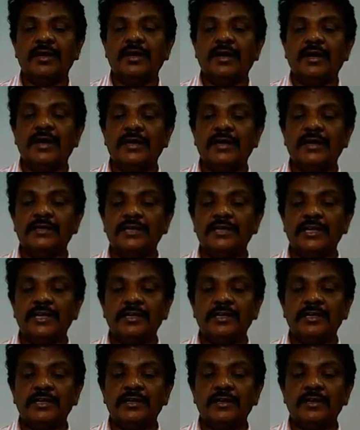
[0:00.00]
And there
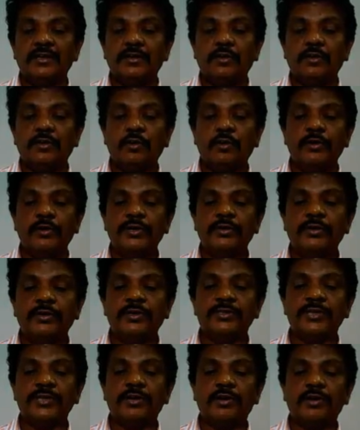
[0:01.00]
rho nu
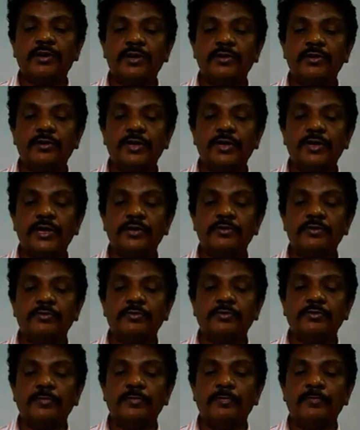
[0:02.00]
is equal to
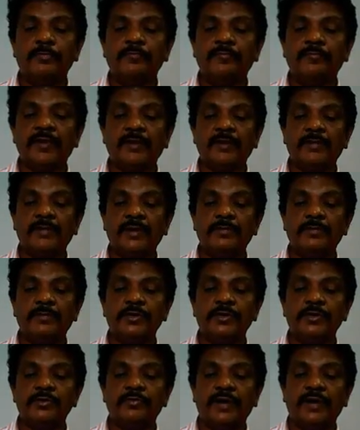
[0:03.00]
A21 by
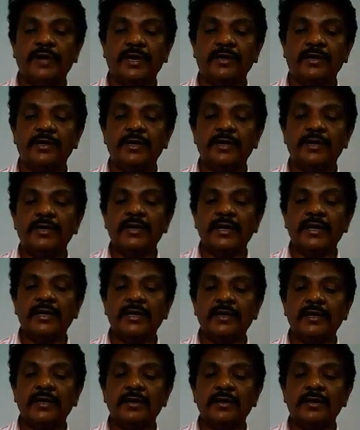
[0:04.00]
B21,
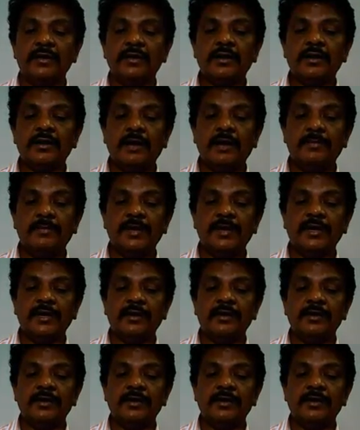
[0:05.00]
taking common,